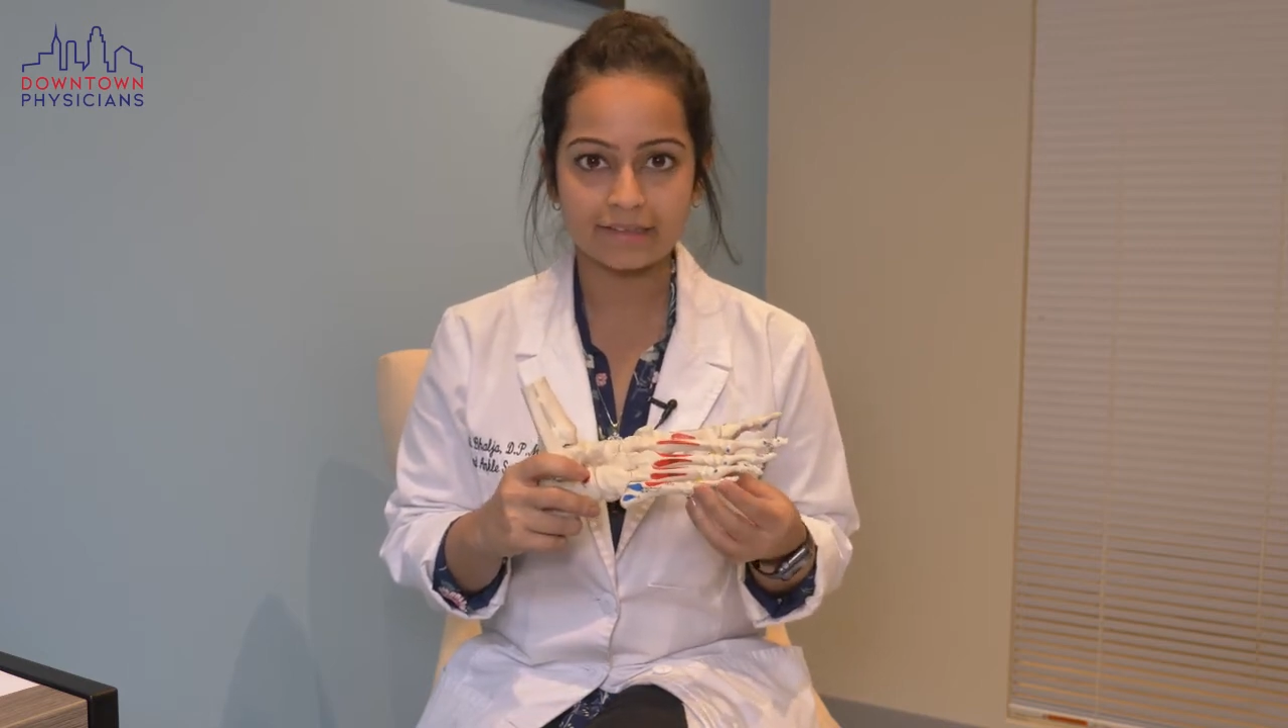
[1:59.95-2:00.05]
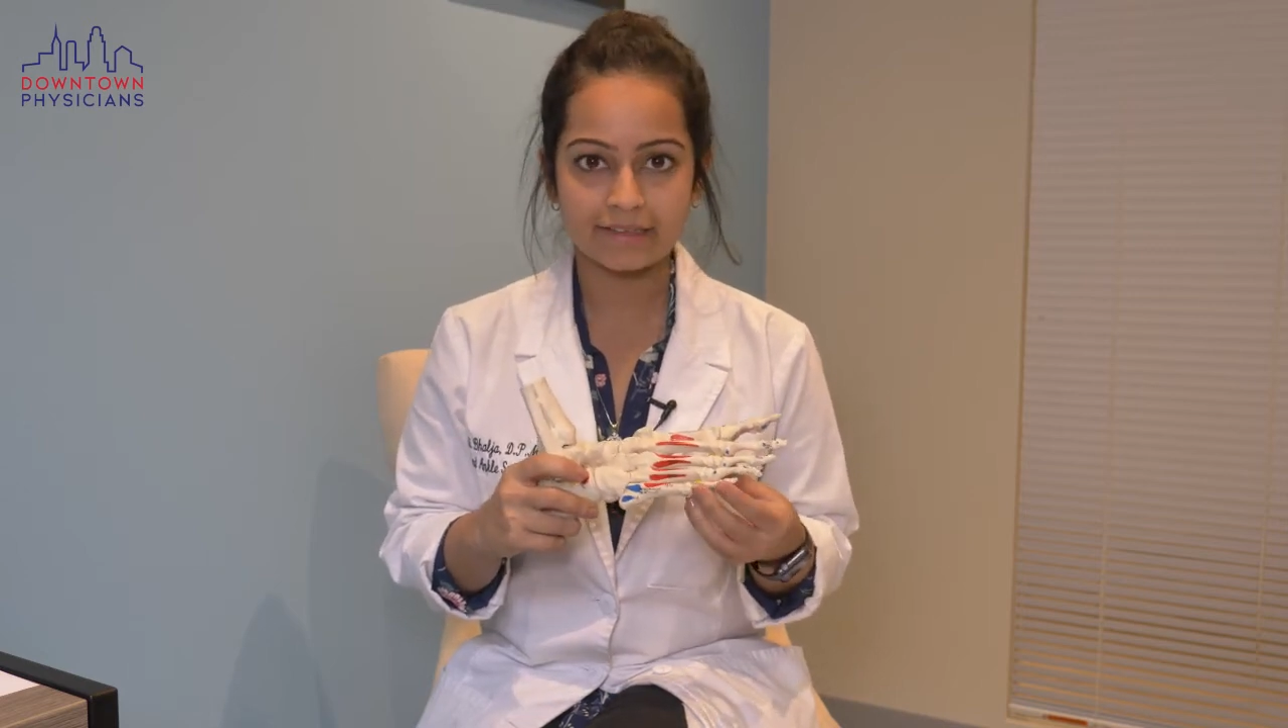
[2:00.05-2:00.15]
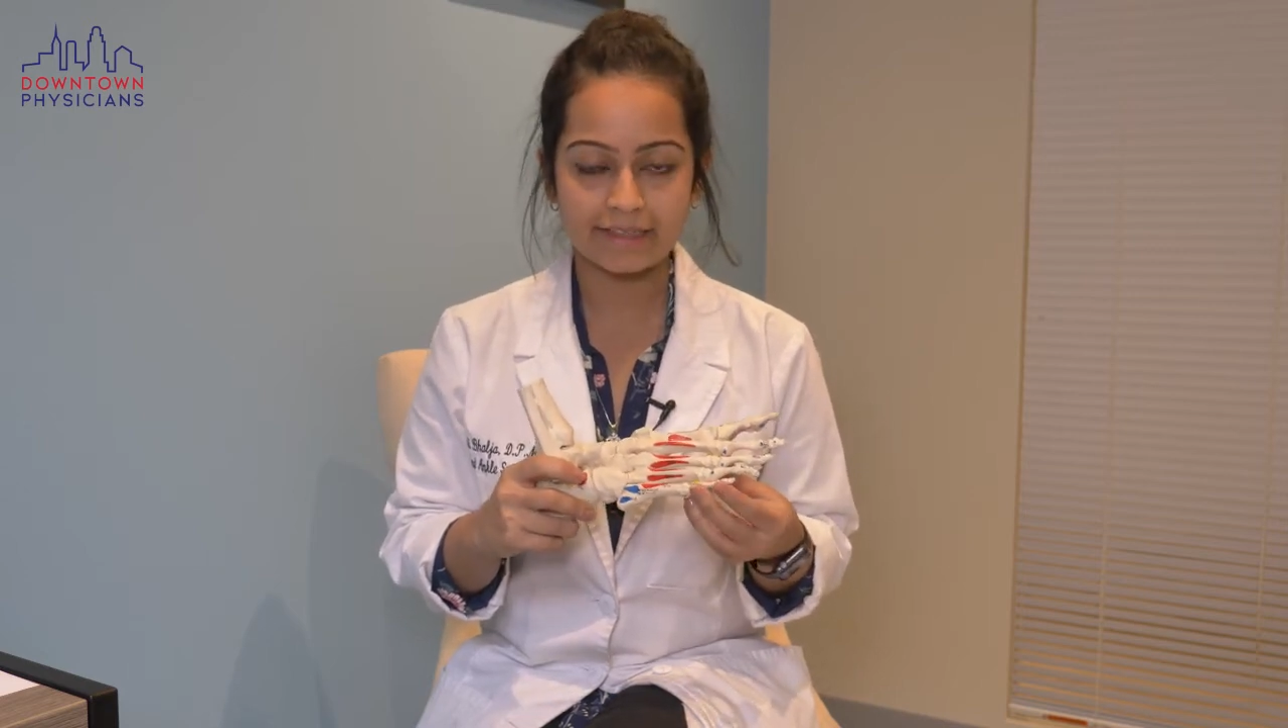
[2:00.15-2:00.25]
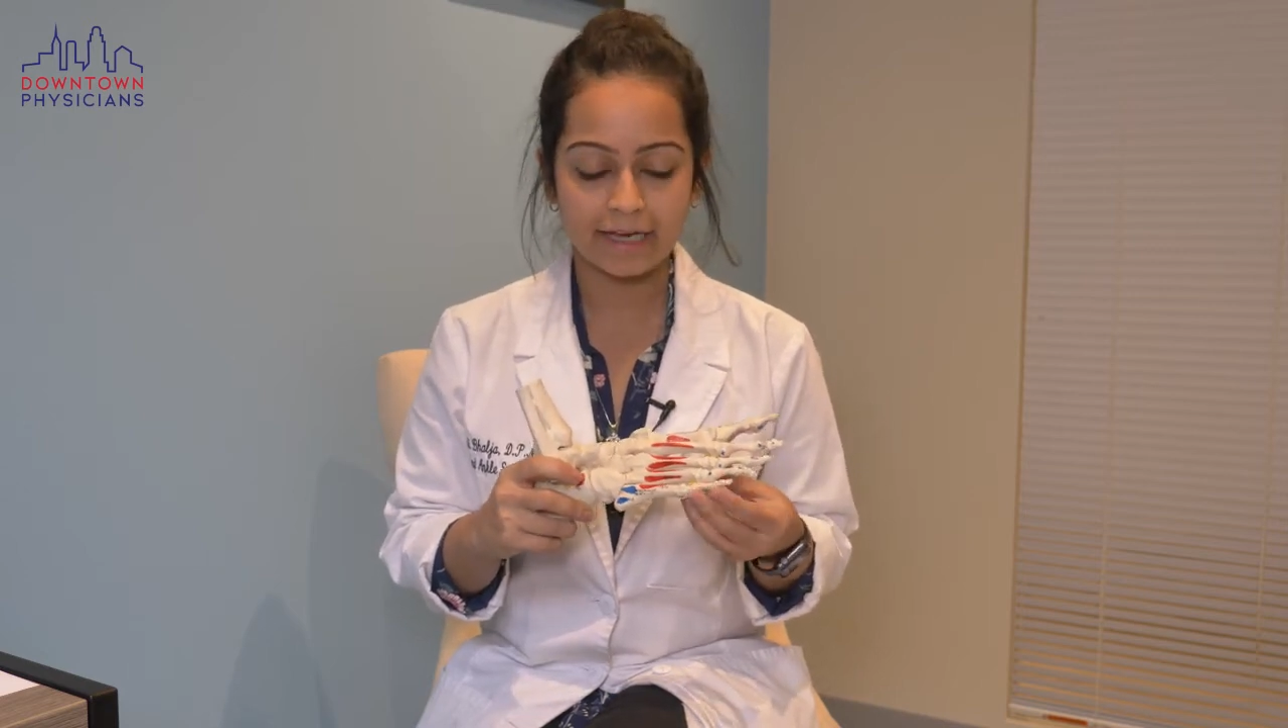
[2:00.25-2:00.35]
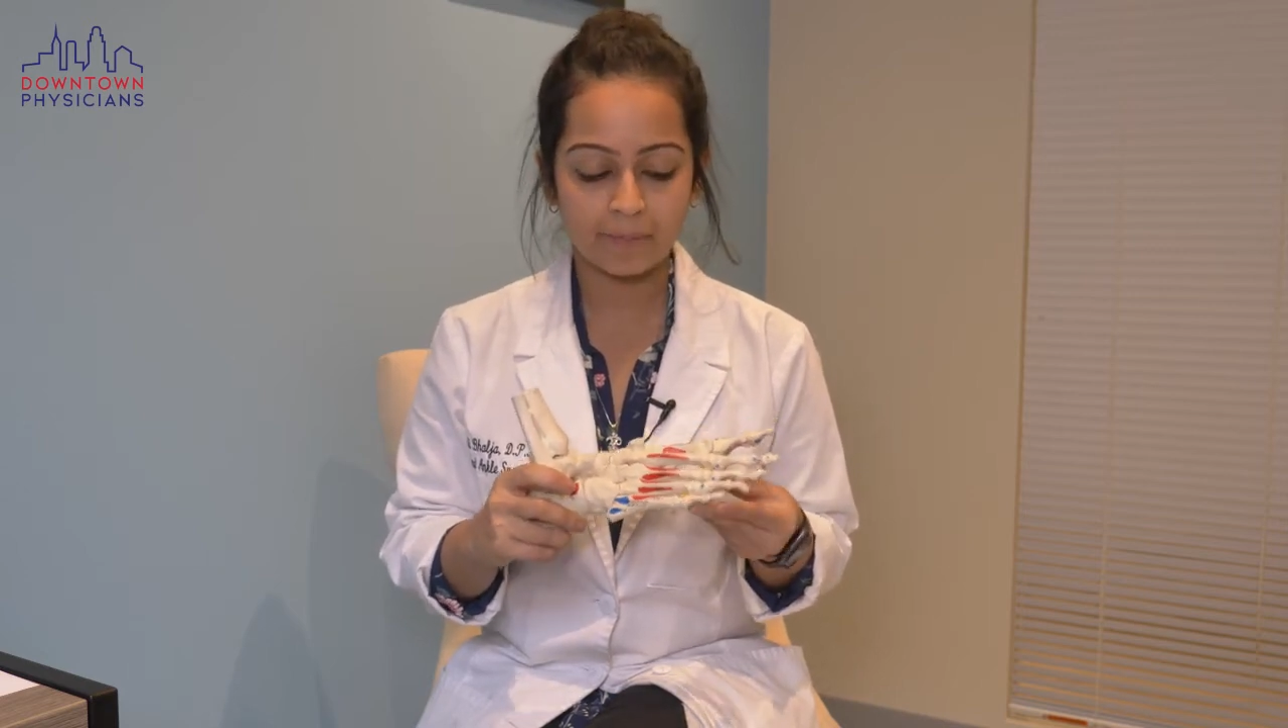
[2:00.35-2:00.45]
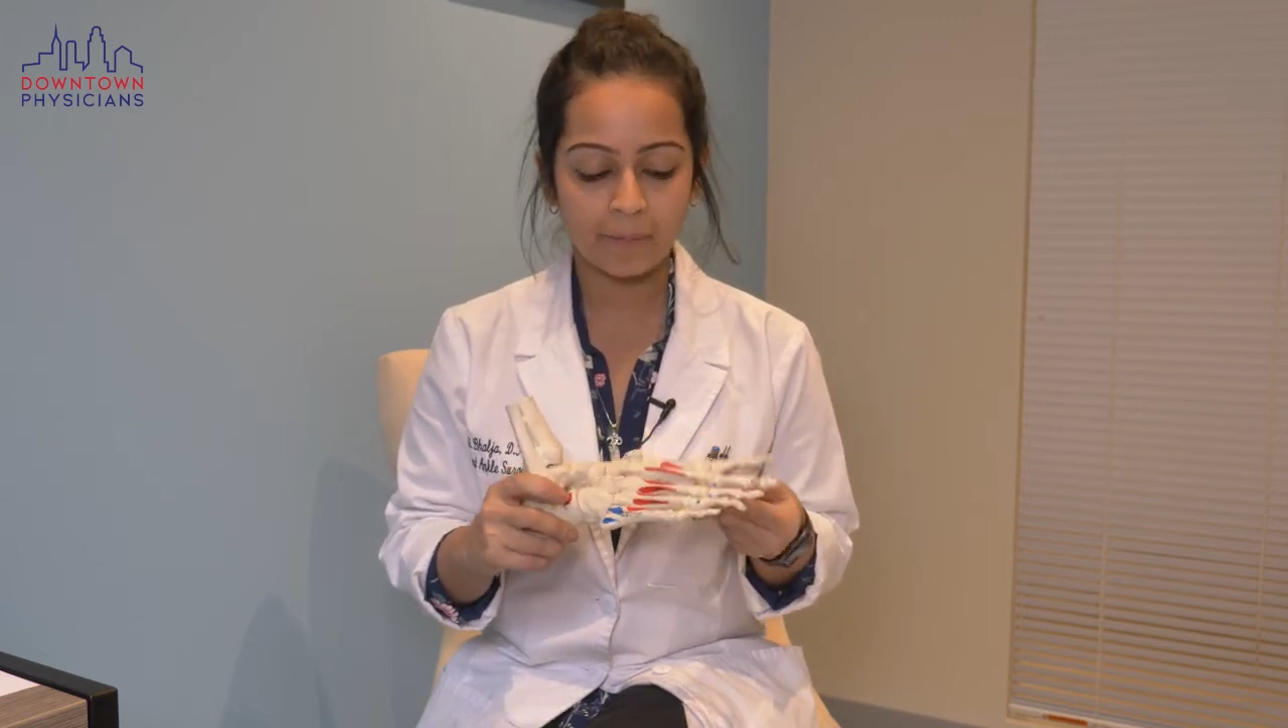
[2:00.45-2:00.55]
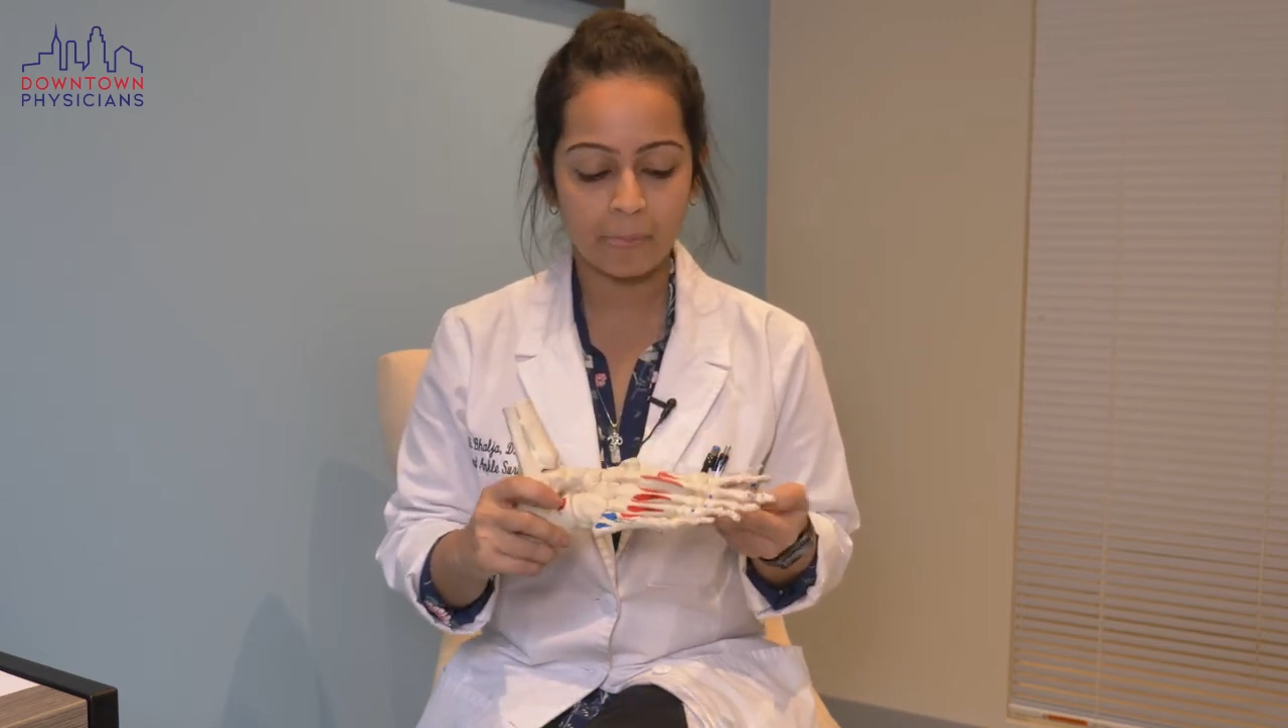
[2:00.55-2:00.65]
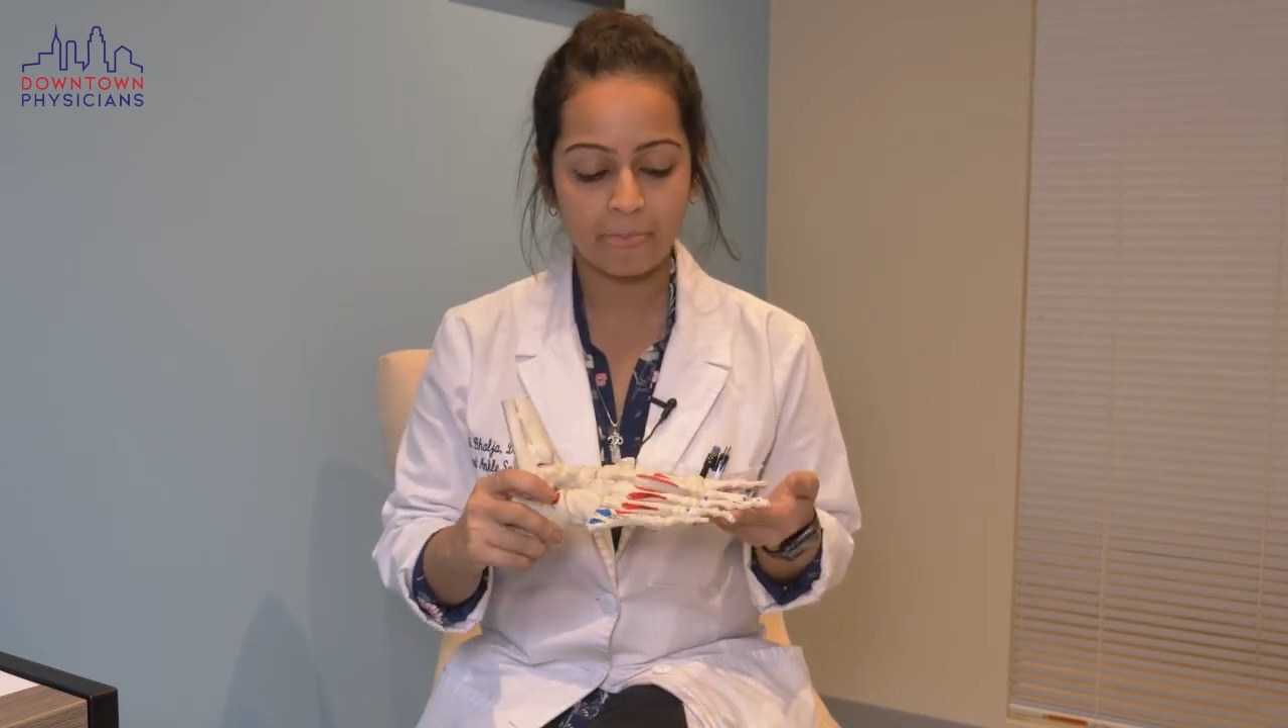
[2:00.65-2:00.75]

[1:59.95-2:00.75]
exam.